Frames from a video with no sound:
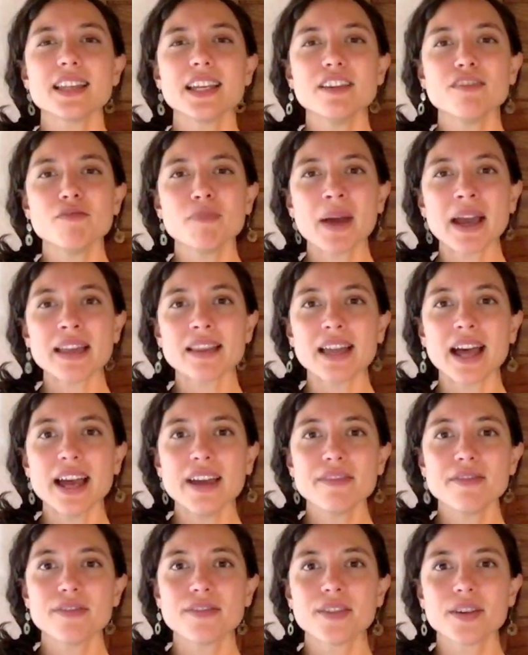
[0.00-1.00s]
live my
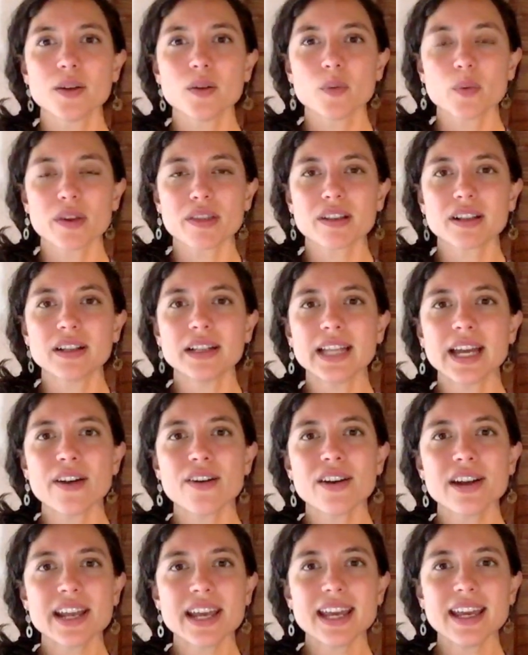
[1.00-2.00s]
life with
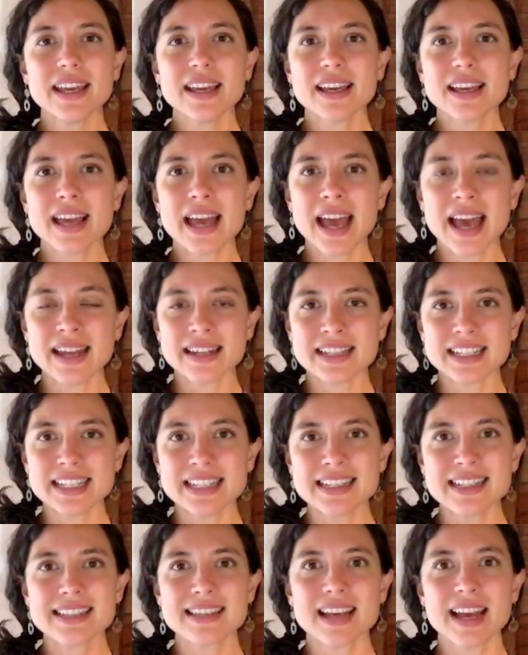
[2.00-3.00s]
clarity and
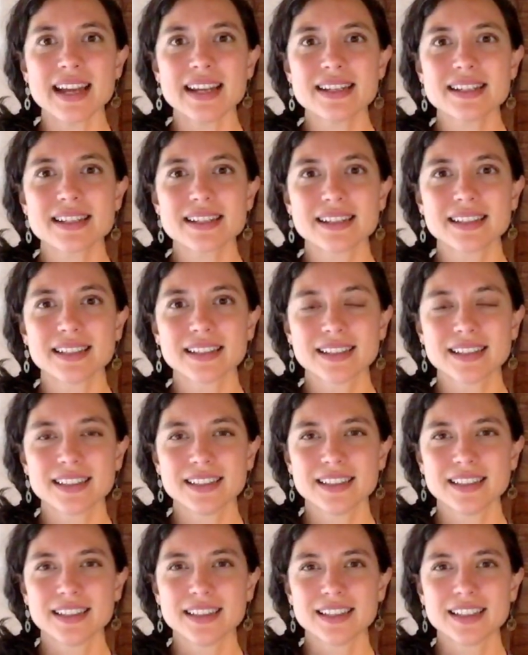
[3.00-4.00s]
insight.
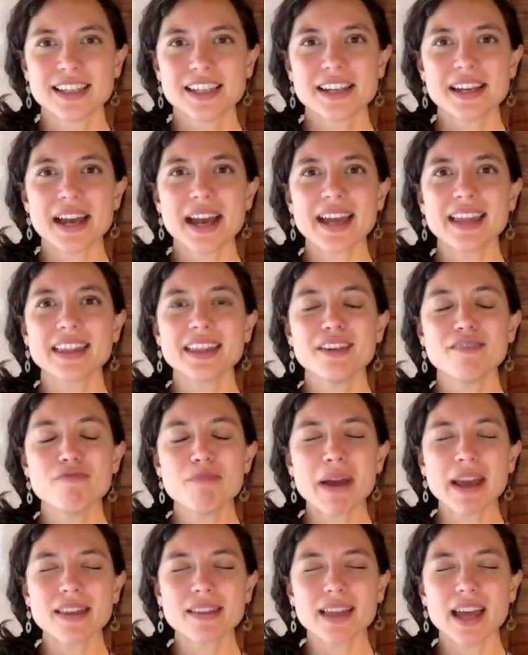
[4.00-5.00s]
I live
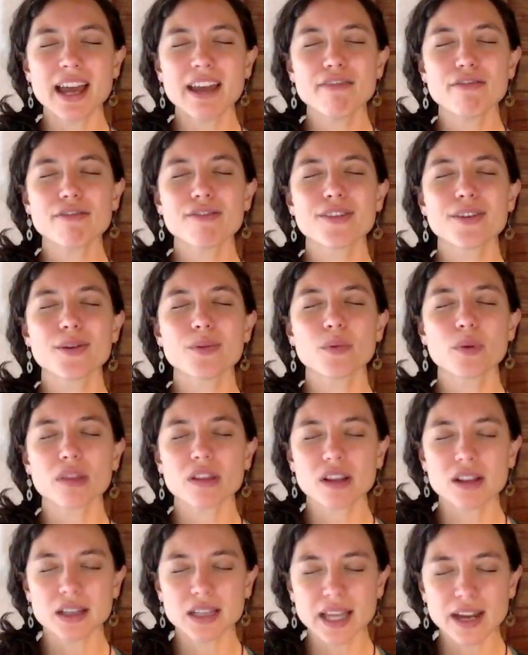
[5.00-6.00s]
my life with
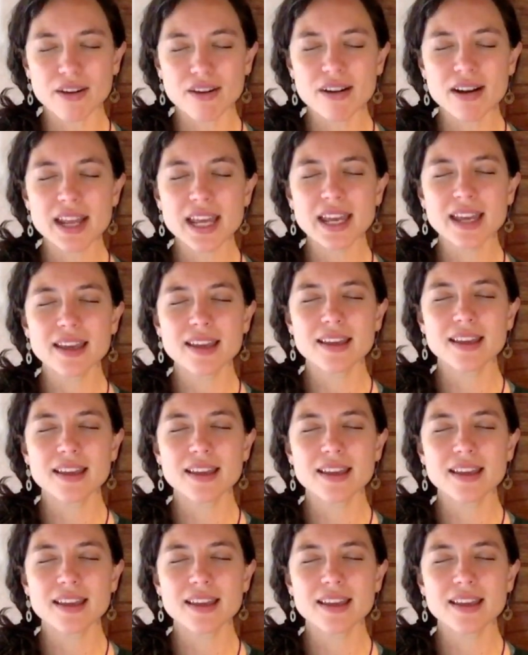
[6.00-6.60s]
clarity